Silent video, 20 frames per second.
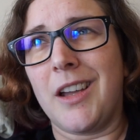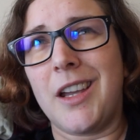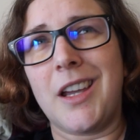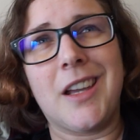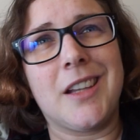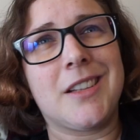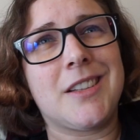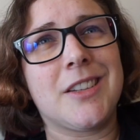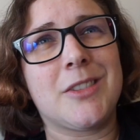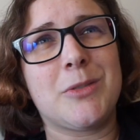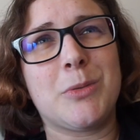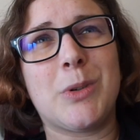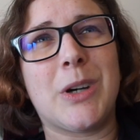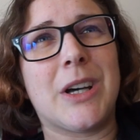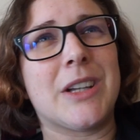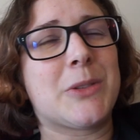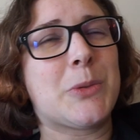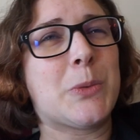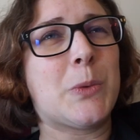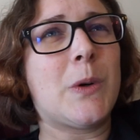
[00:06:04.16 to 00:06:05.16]
it is
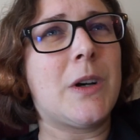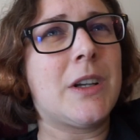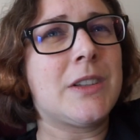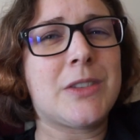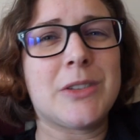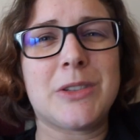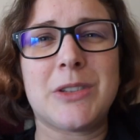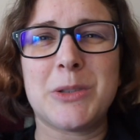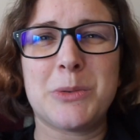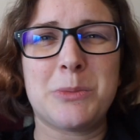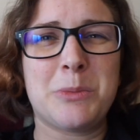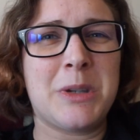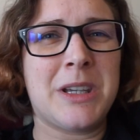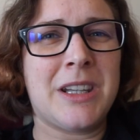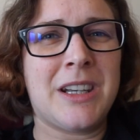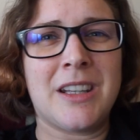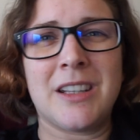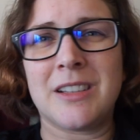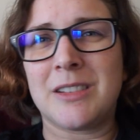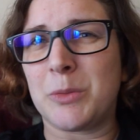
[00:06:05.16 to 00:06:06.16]
what, 1 to 2
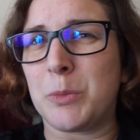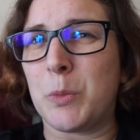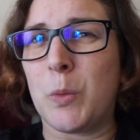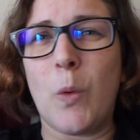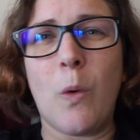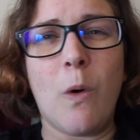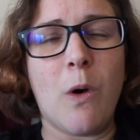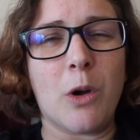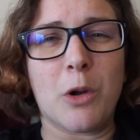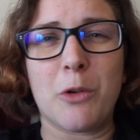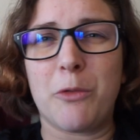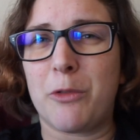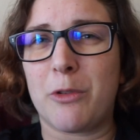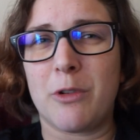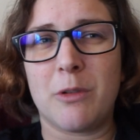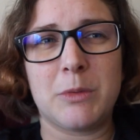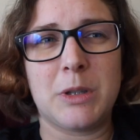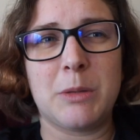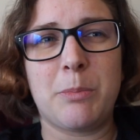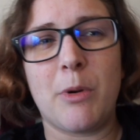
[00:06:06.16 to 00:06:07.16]
minute walk
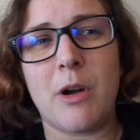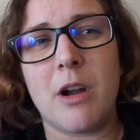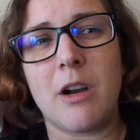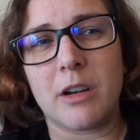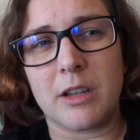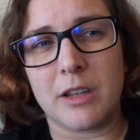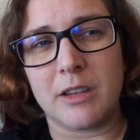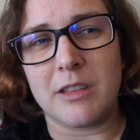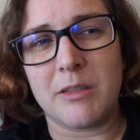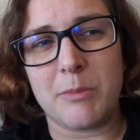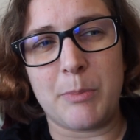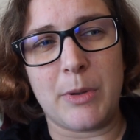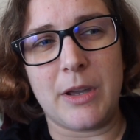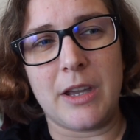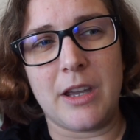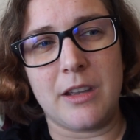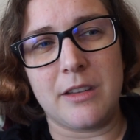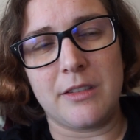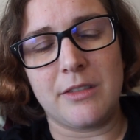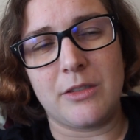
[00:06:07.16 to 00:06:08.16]
from the parking
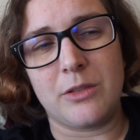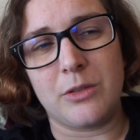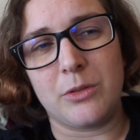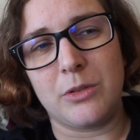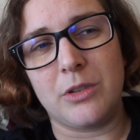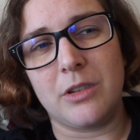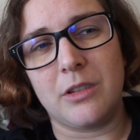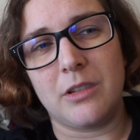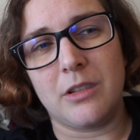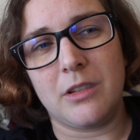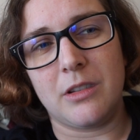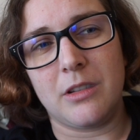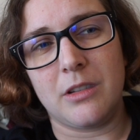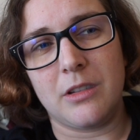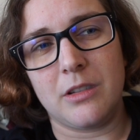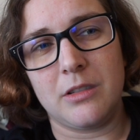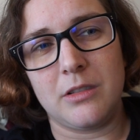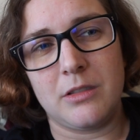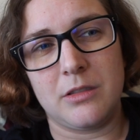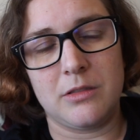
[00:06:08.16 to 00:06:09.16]
space to
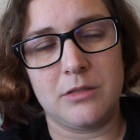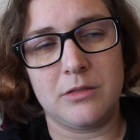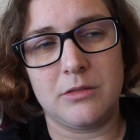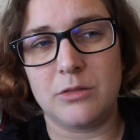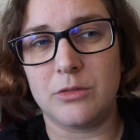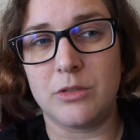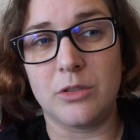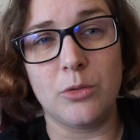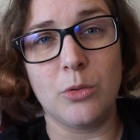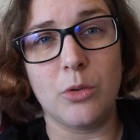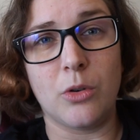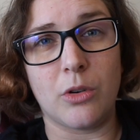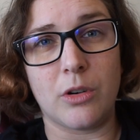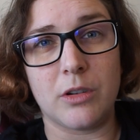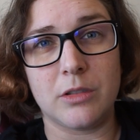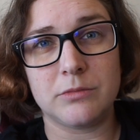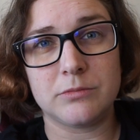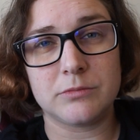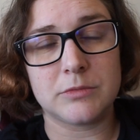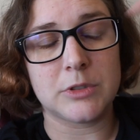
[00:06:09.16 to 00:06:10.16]
the
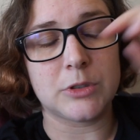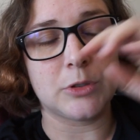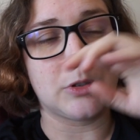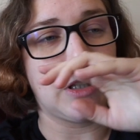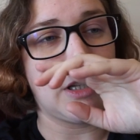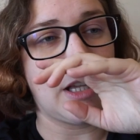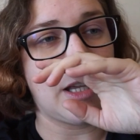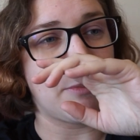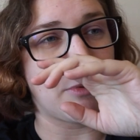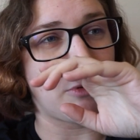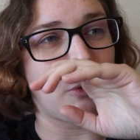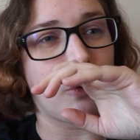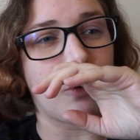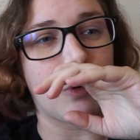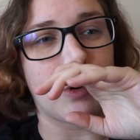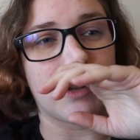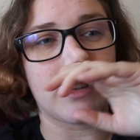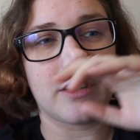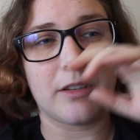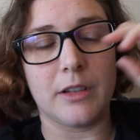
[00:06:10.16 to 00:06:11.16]
door, to the labor
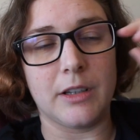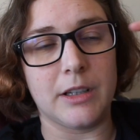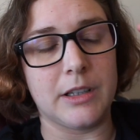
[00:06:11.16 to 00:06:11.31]
ward.